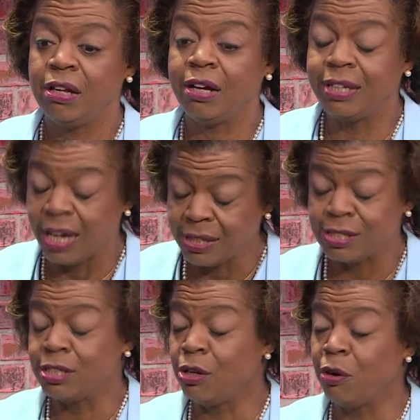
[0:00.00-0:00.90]

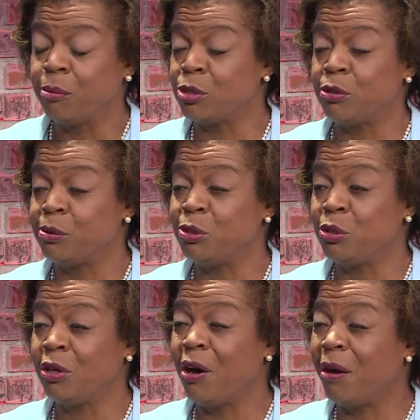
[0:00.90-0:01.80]
against lowering prescription
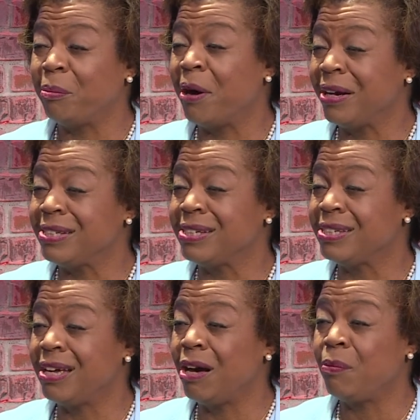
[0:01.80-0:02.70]
drug
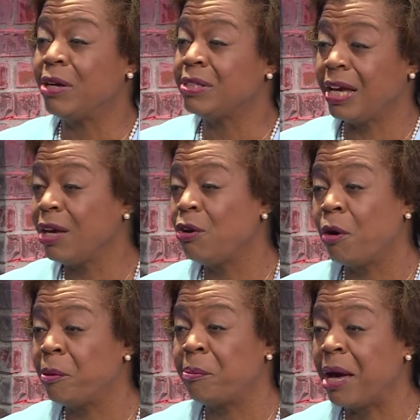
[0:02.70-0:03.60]
prices uh, while taking
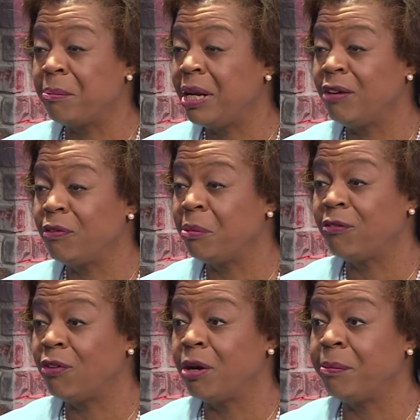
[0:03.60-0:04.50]
corporate PAC money from
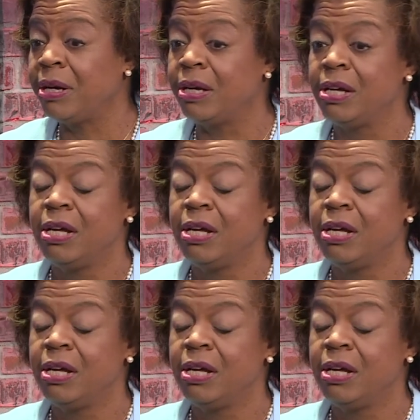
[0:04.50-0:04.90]
Big Pharma.